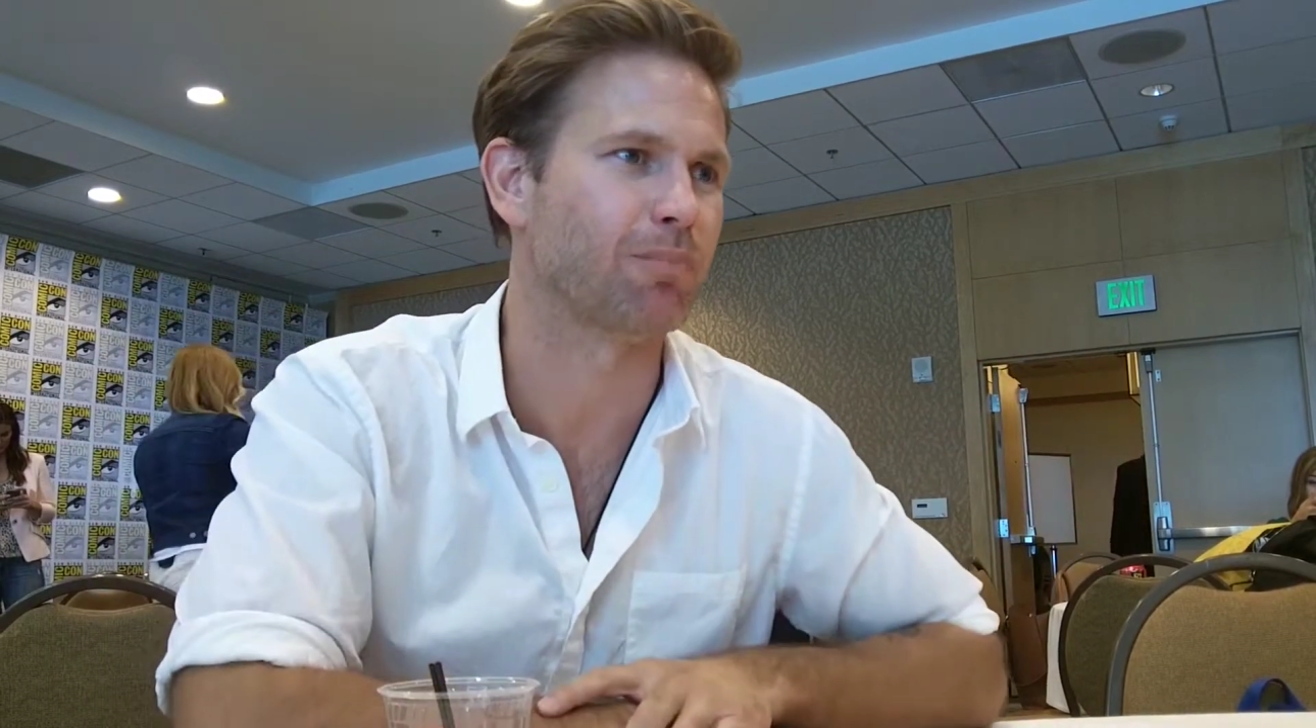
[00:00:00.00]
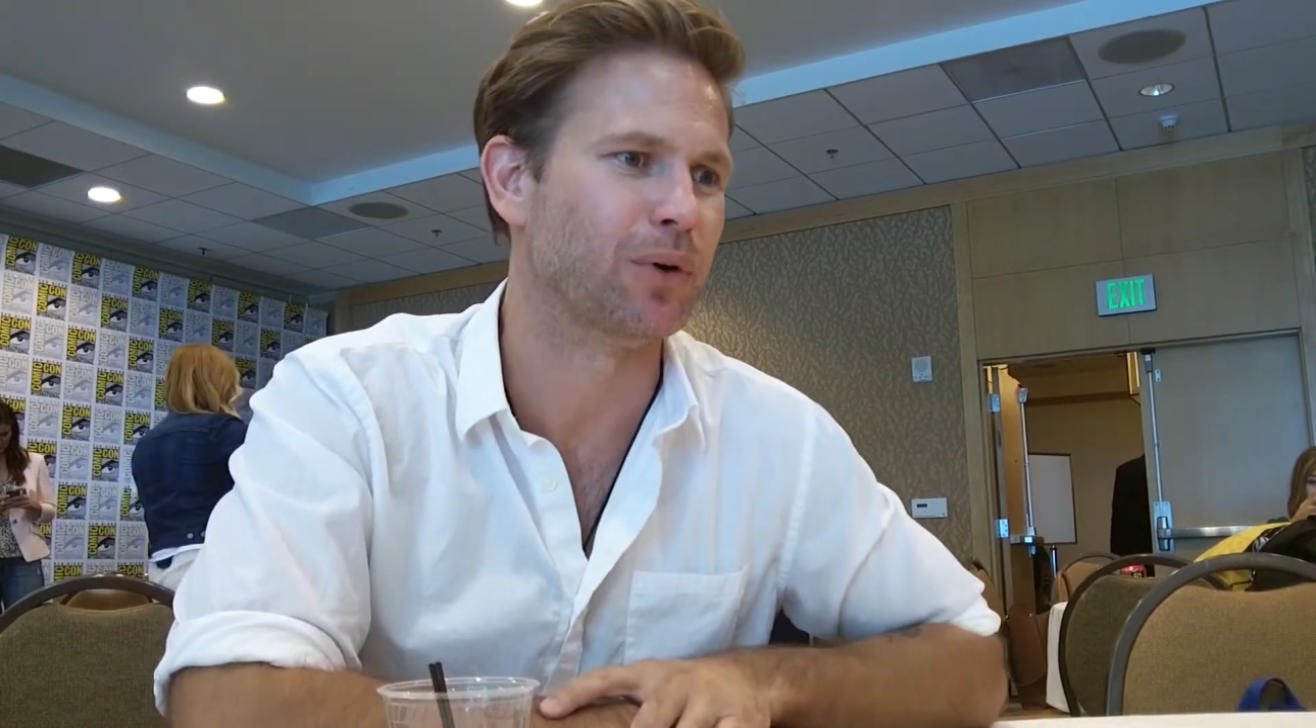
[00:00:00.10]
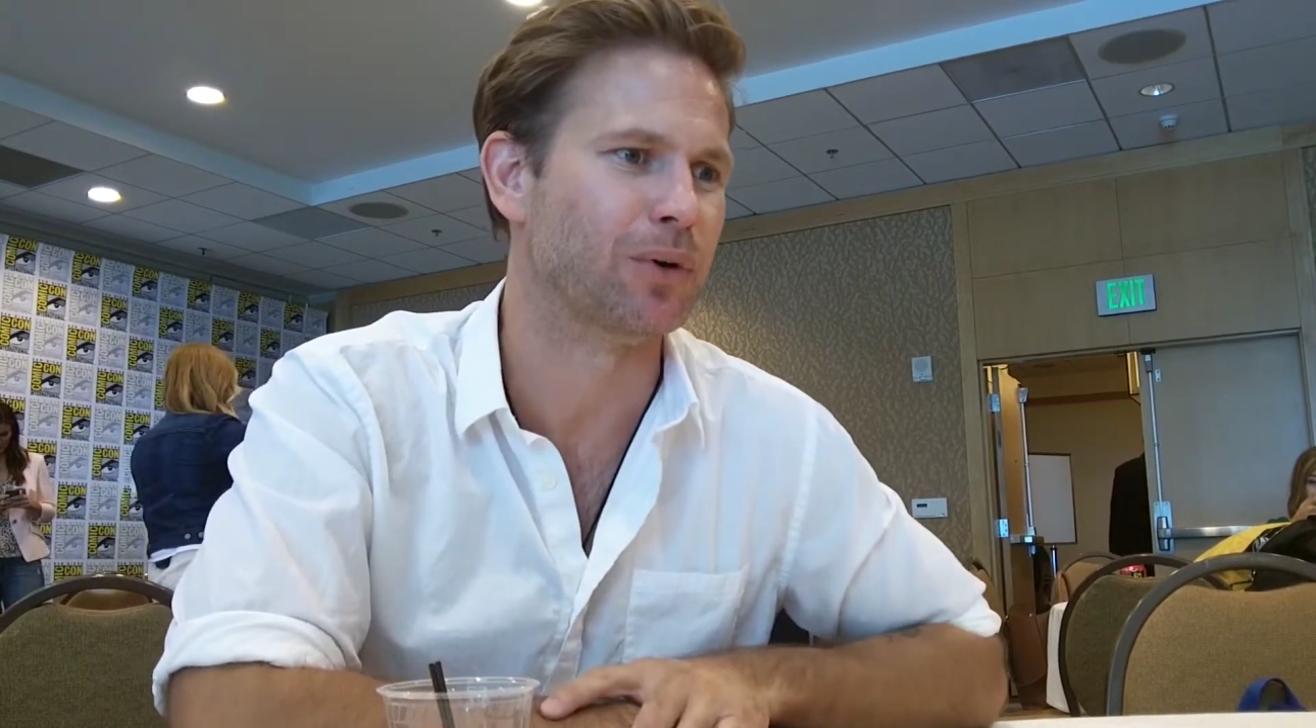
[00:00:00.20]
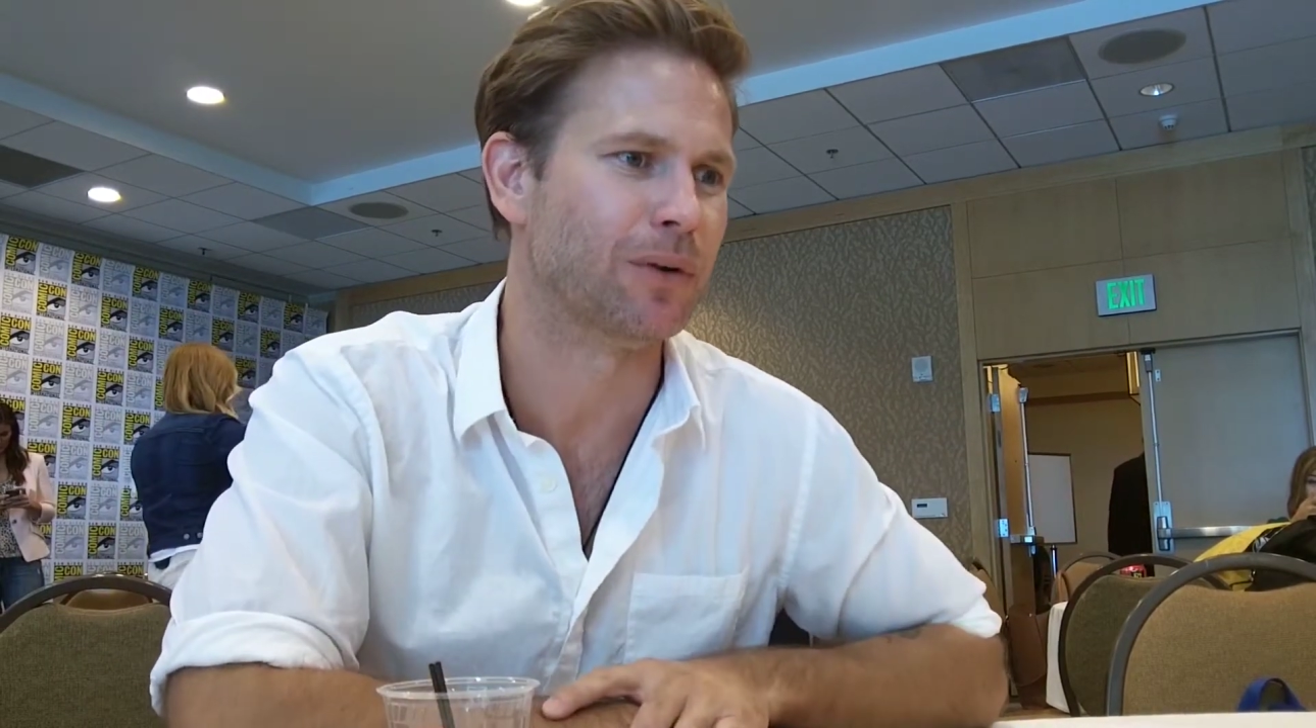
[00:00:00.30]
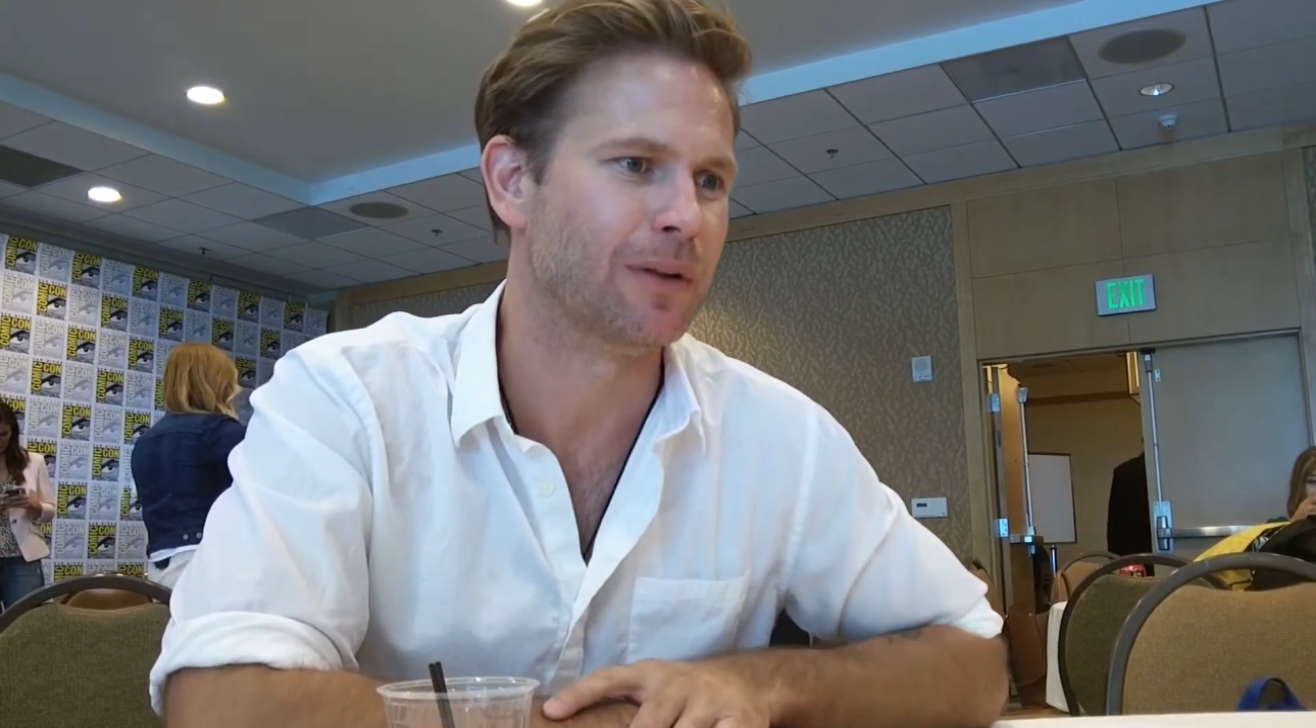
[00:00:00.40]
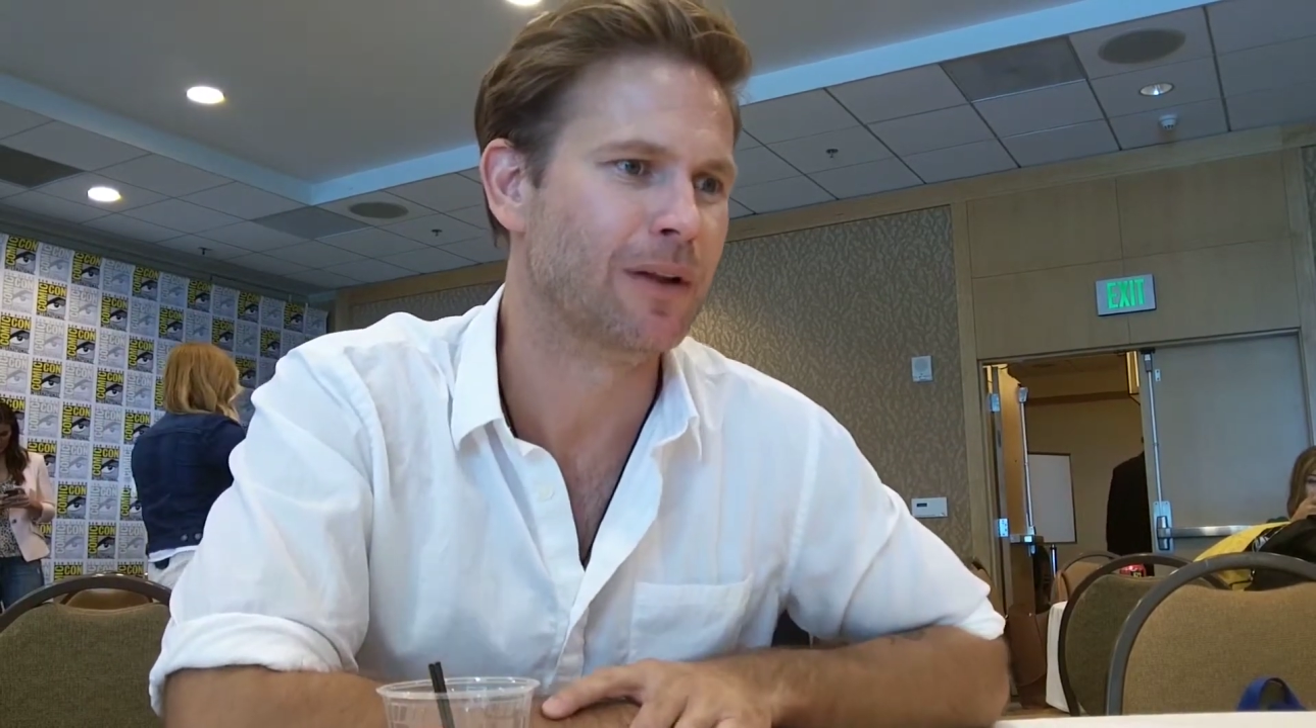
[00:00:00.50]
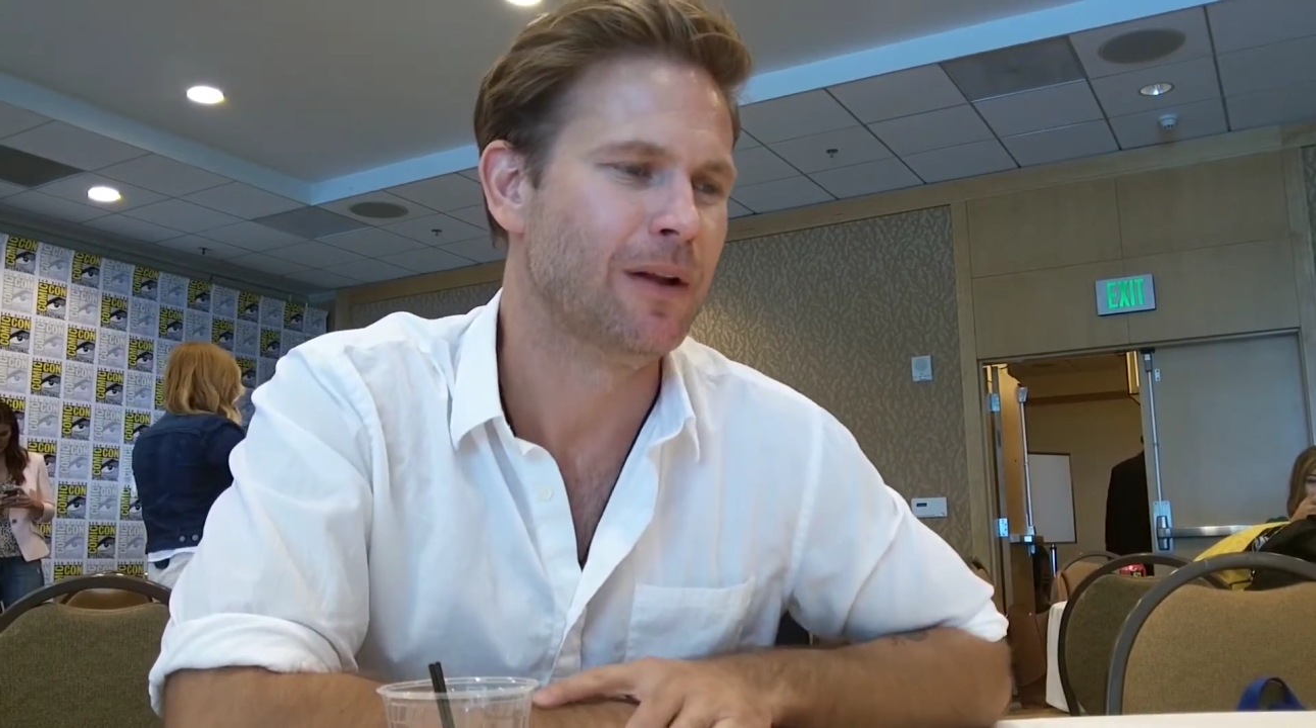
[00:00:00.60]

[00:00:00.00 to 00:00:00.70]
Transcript: pull.